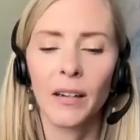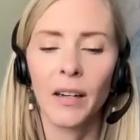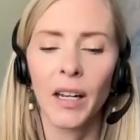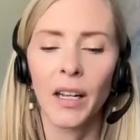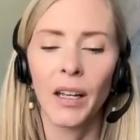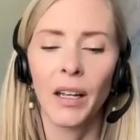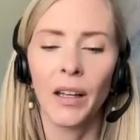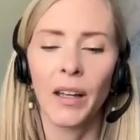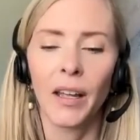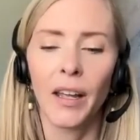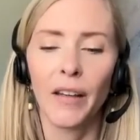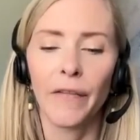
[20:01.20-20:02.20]
And
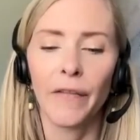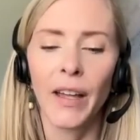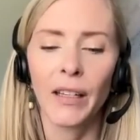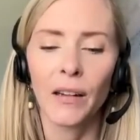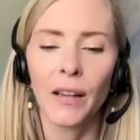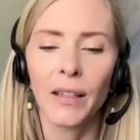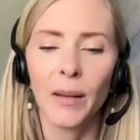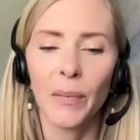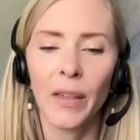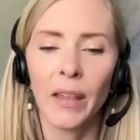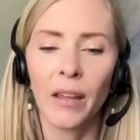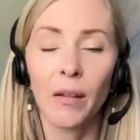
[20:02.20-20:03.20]
if that's not
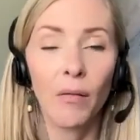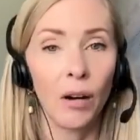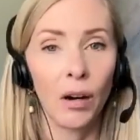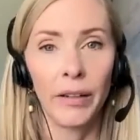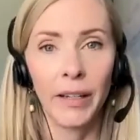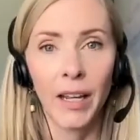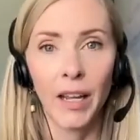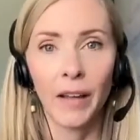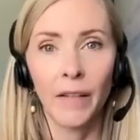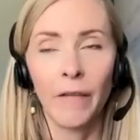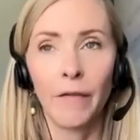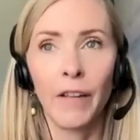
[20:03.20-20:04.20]
something that you
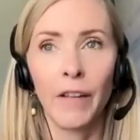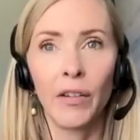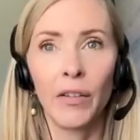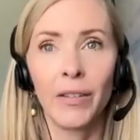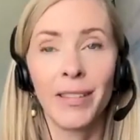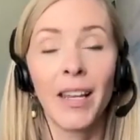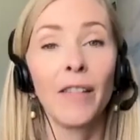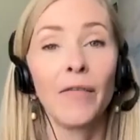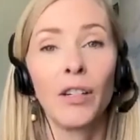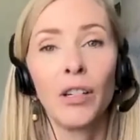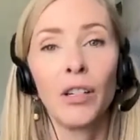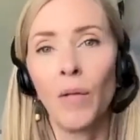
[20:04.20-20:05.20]
currently feel safe
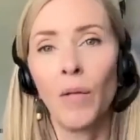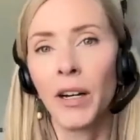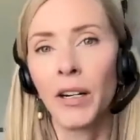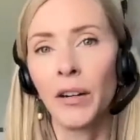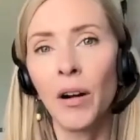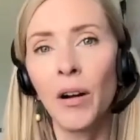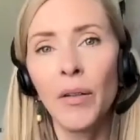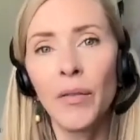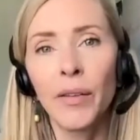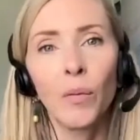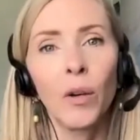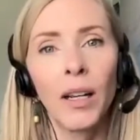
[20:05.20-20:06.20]
to do on your own,
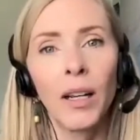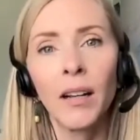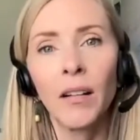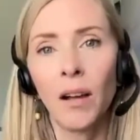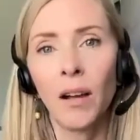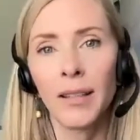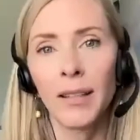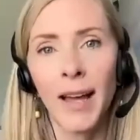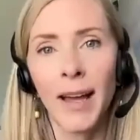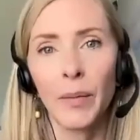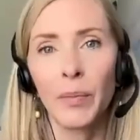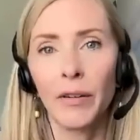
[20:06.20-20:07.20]
then working
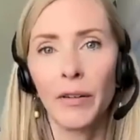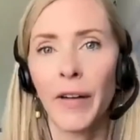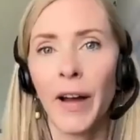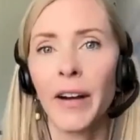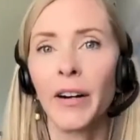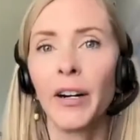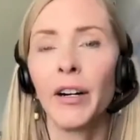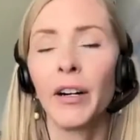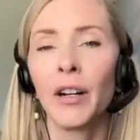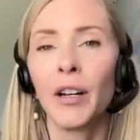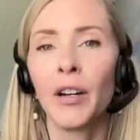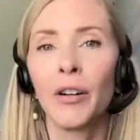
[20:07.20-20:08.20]
alongside a provider
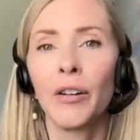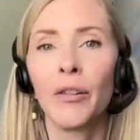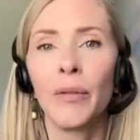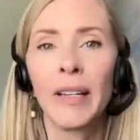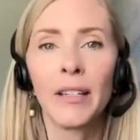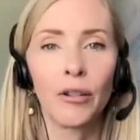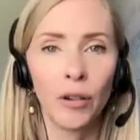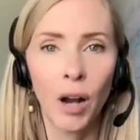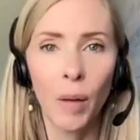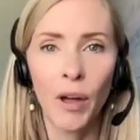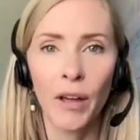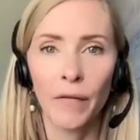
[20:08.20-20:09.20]
who is
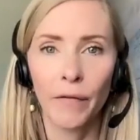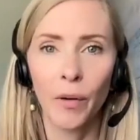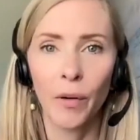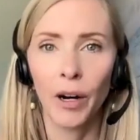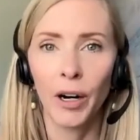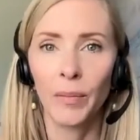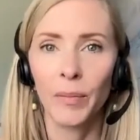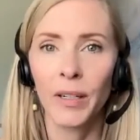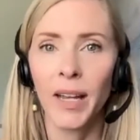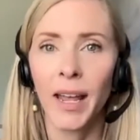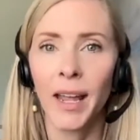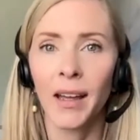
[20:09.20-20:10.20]
trauma
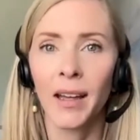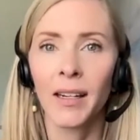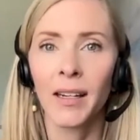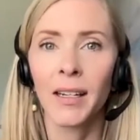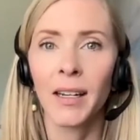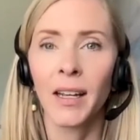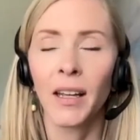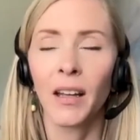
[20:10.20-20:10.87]
informed and